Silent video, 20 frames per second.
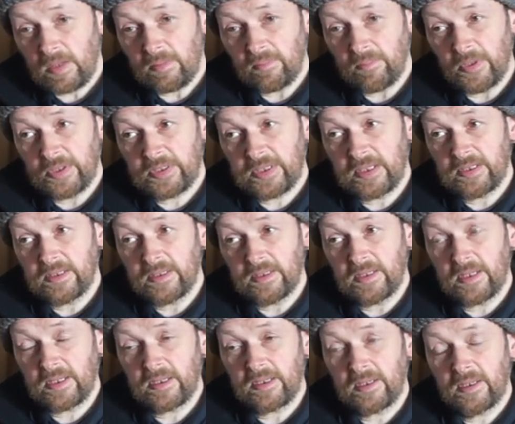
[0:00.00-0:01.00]
but in
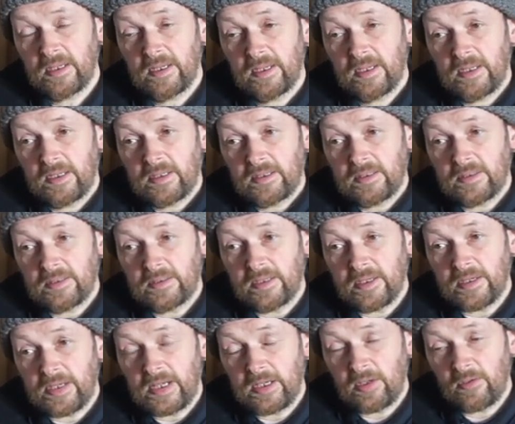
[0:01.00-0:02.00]
the the
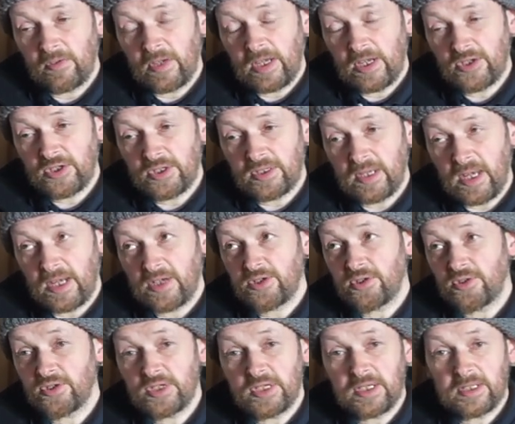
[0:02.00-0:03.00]
renovation as you
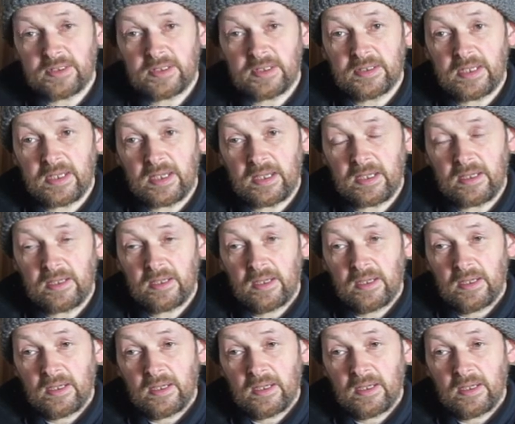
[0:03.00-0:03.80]
see it today